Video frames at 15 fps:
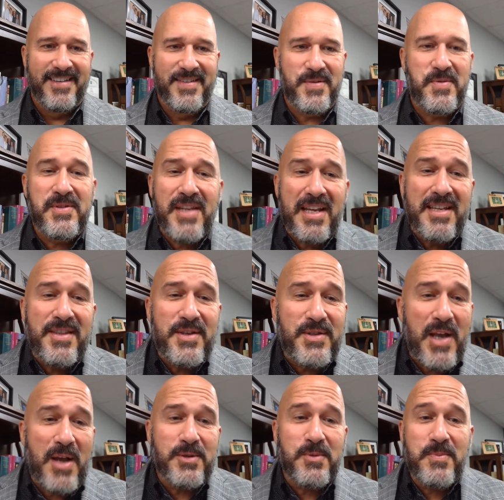Once I get this
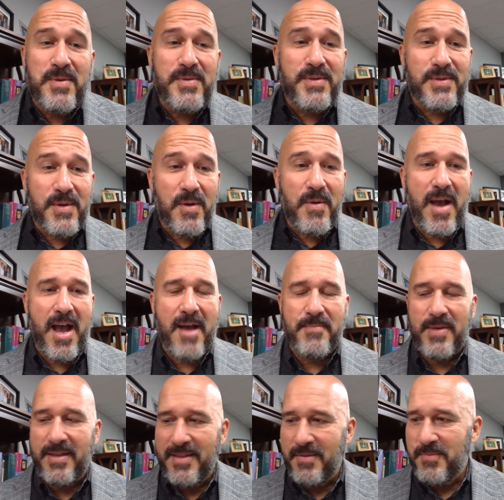house, I'm going to be so
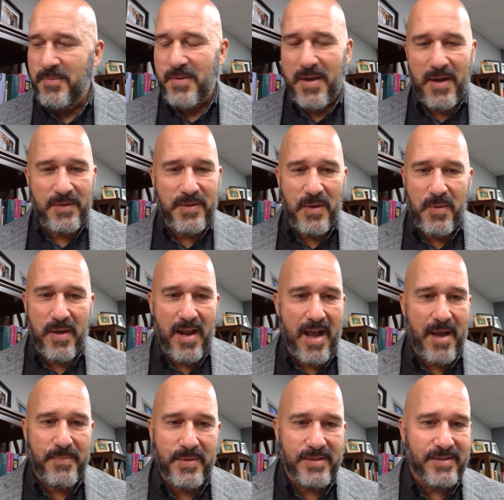happy. And then we all know what
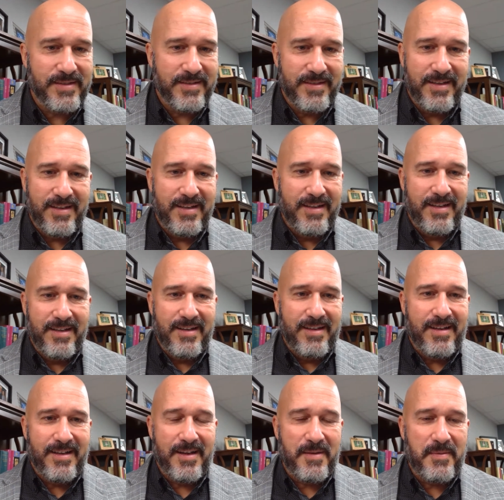happens.
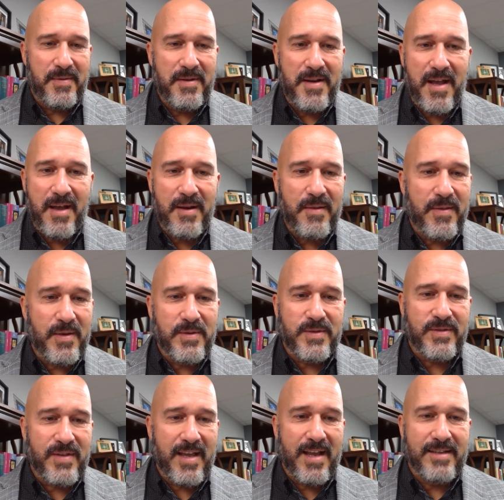Uh, none of
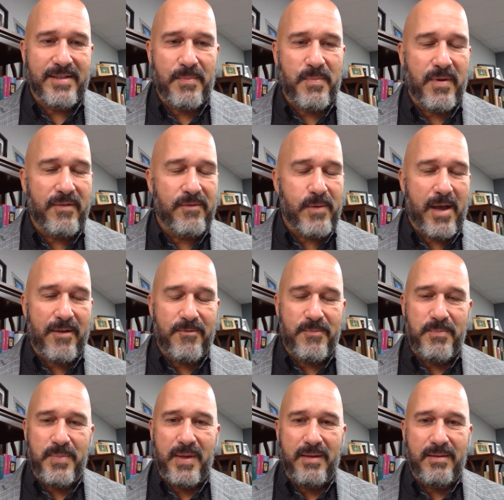those things that provide
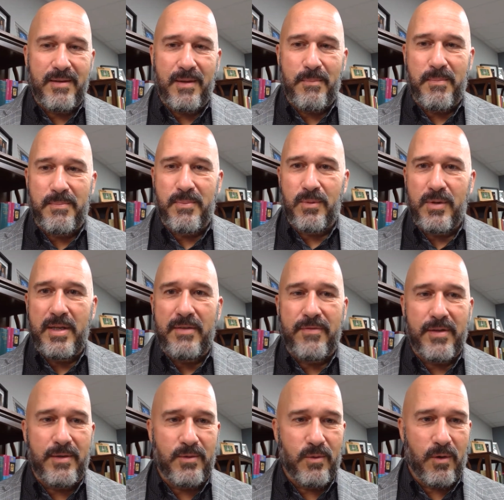a, brief
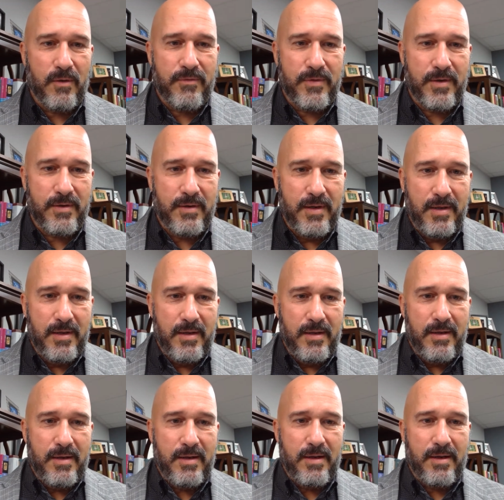endorphin
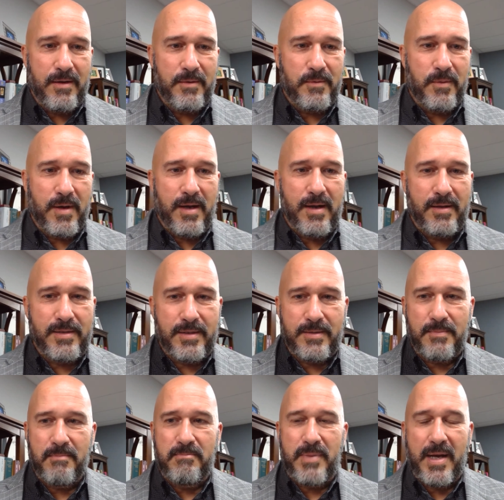uh, rush,
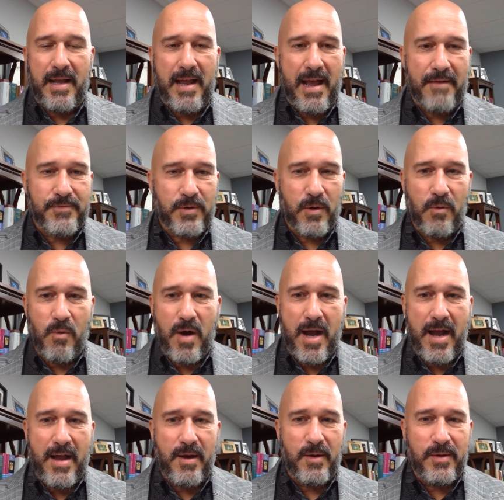but after a
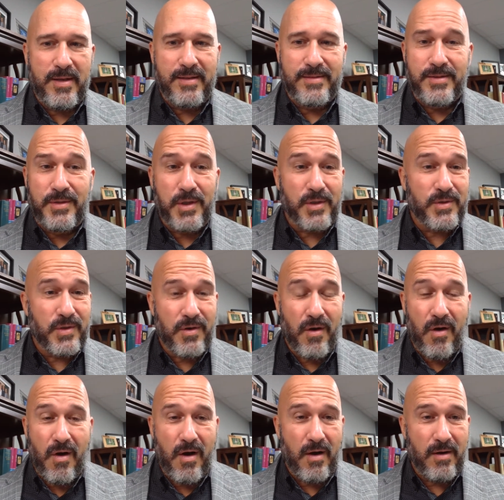while, it's just a
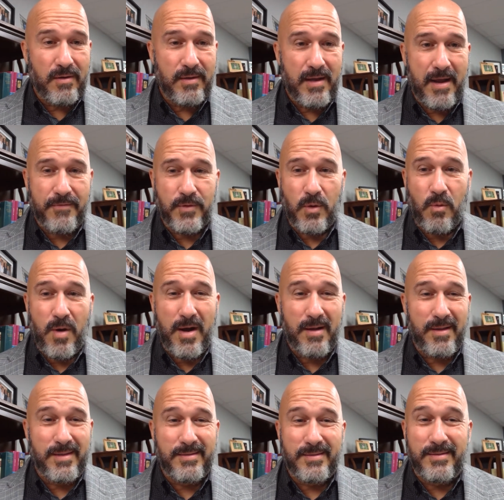car. After a
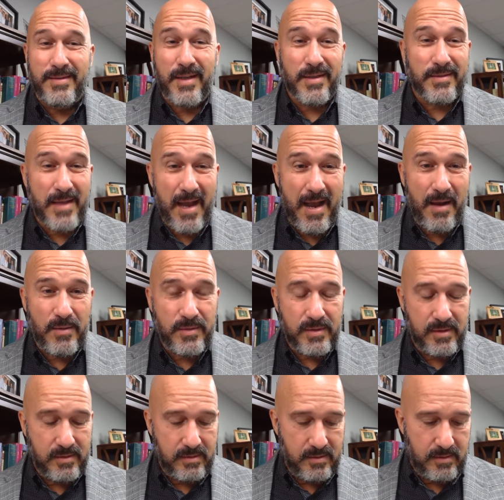while, it's just a house.